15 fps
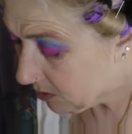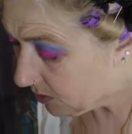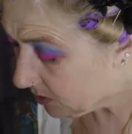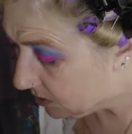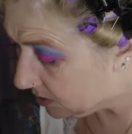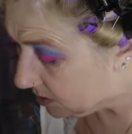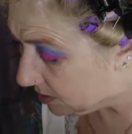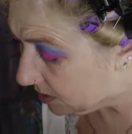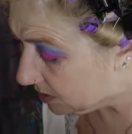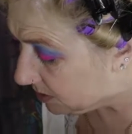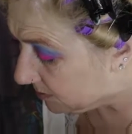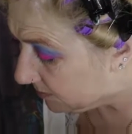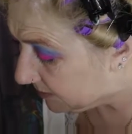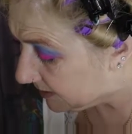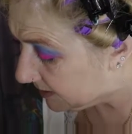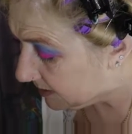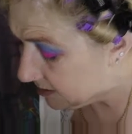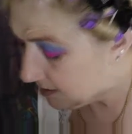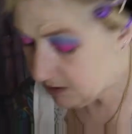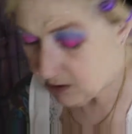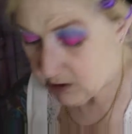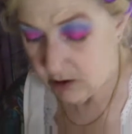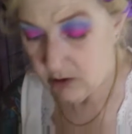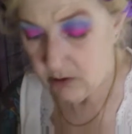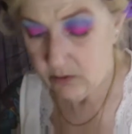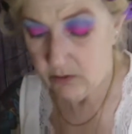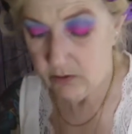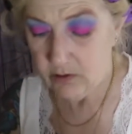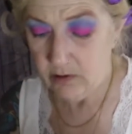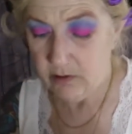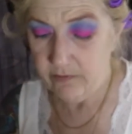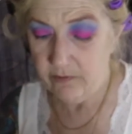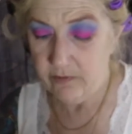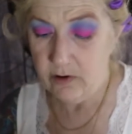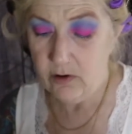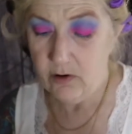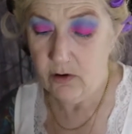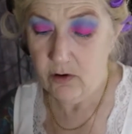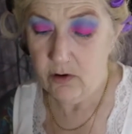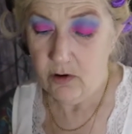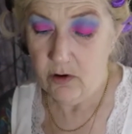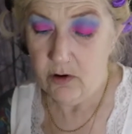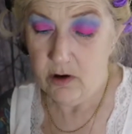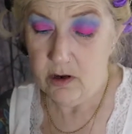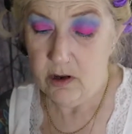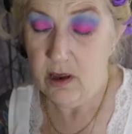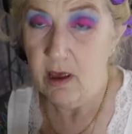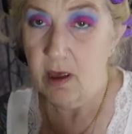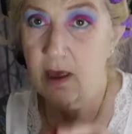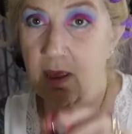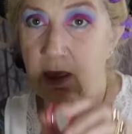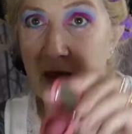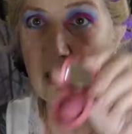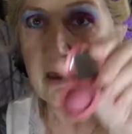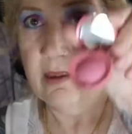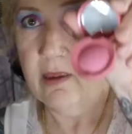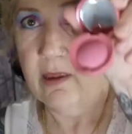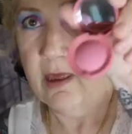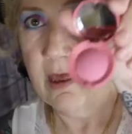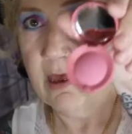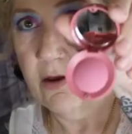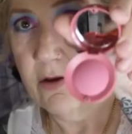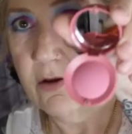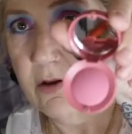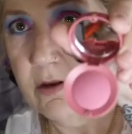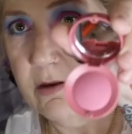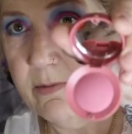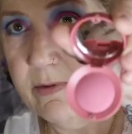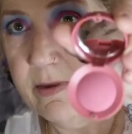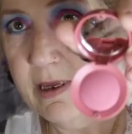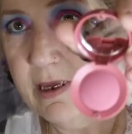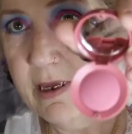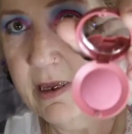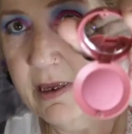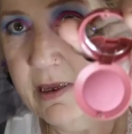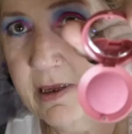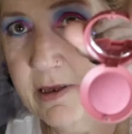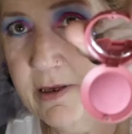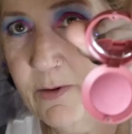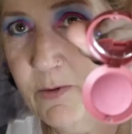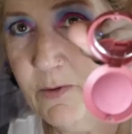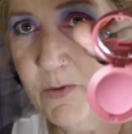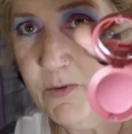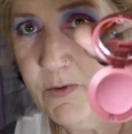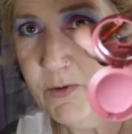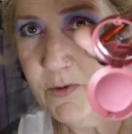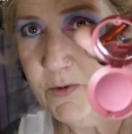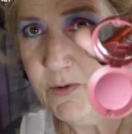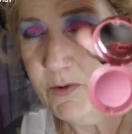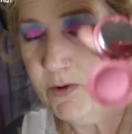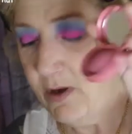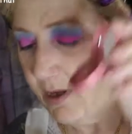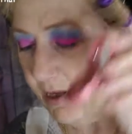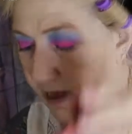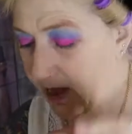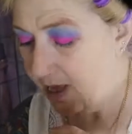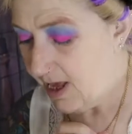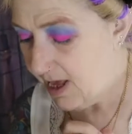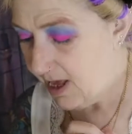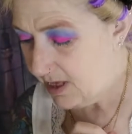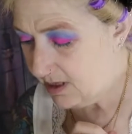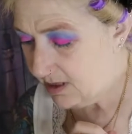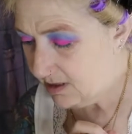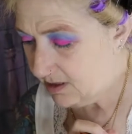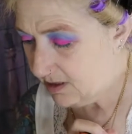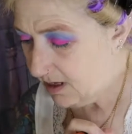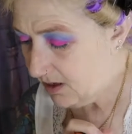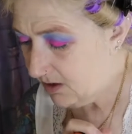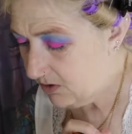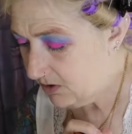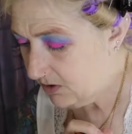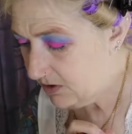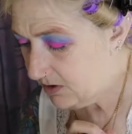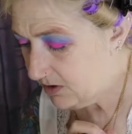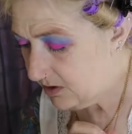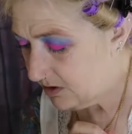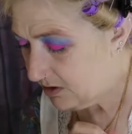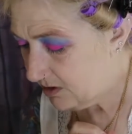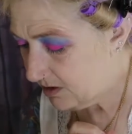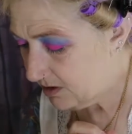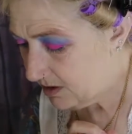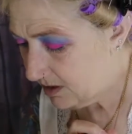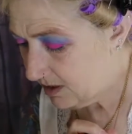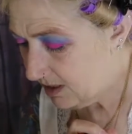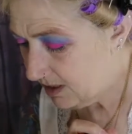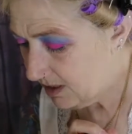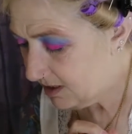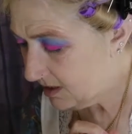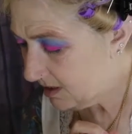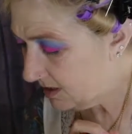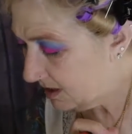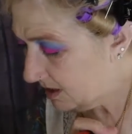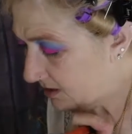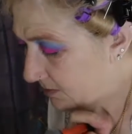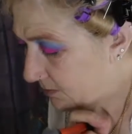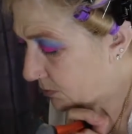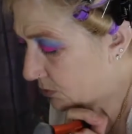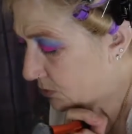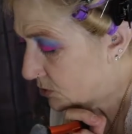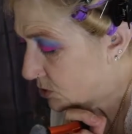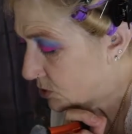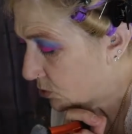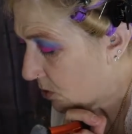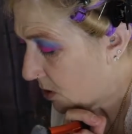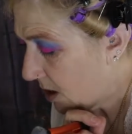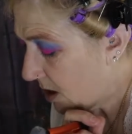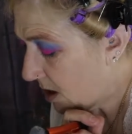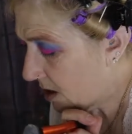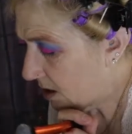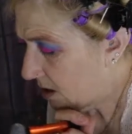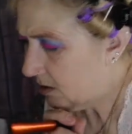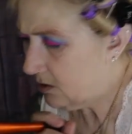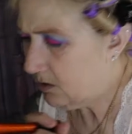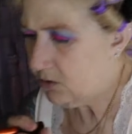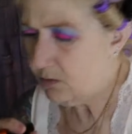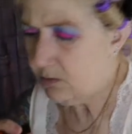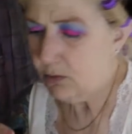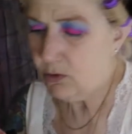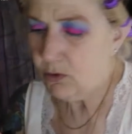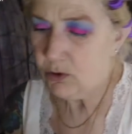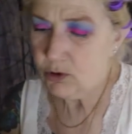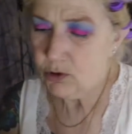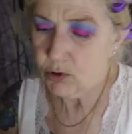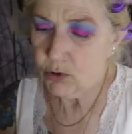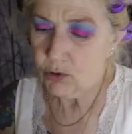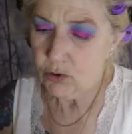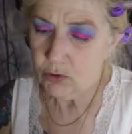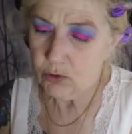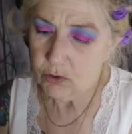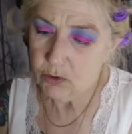colour pink to use. I've got that colour pink. Ooh, yes, that looks good, doesn't it? That's Bourgeois or Bourgeois.